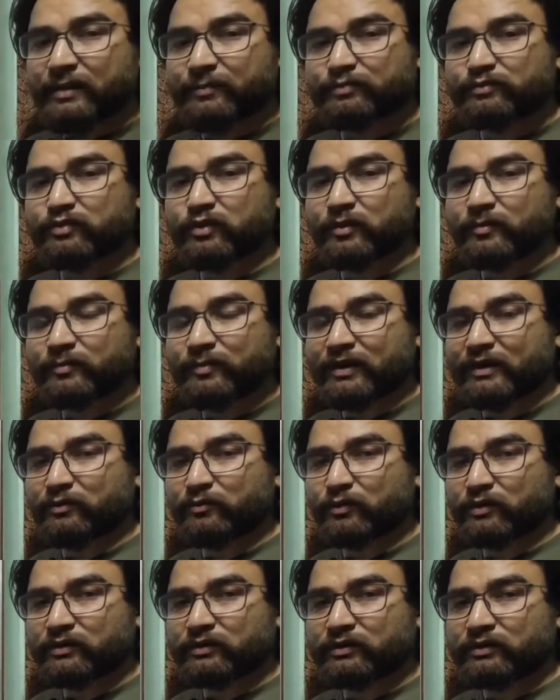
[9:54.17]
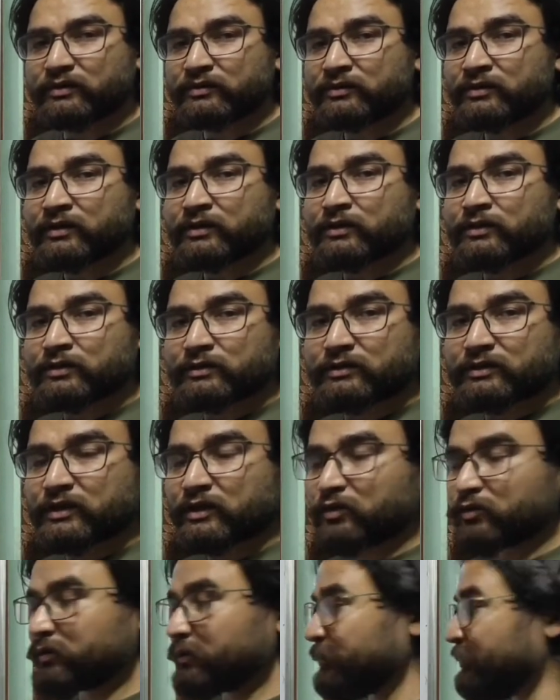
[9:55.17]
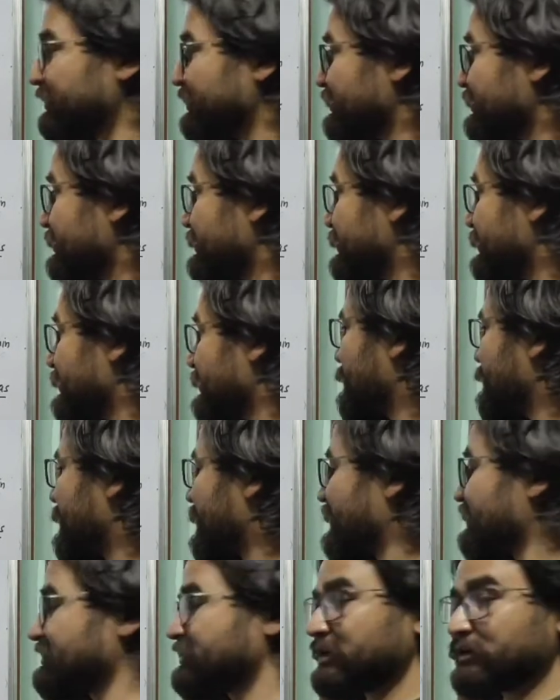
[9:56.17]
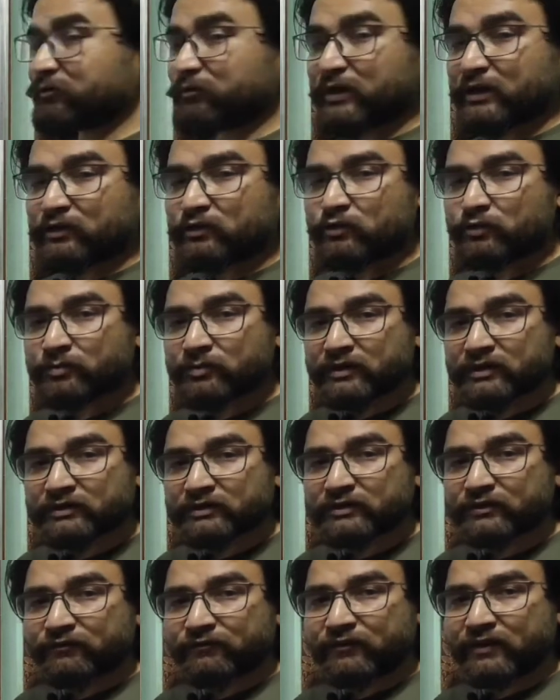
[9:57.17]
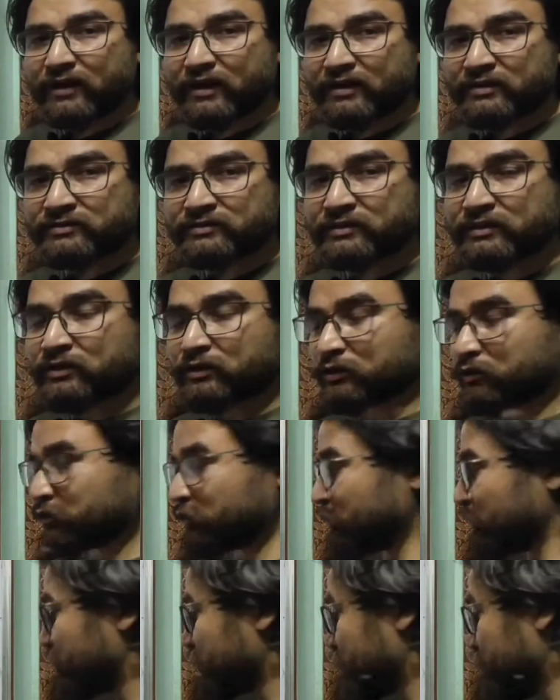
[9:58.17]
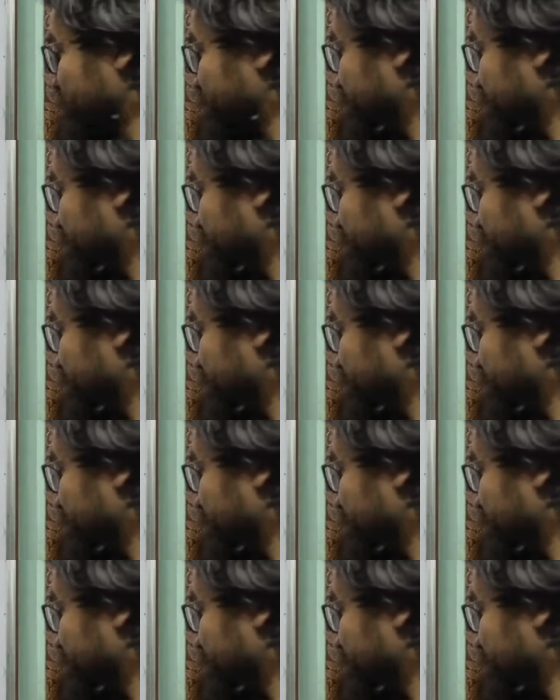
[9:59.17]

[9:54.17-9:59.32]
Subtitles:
absorbed by water, there will be partial vacuum in the flask, due to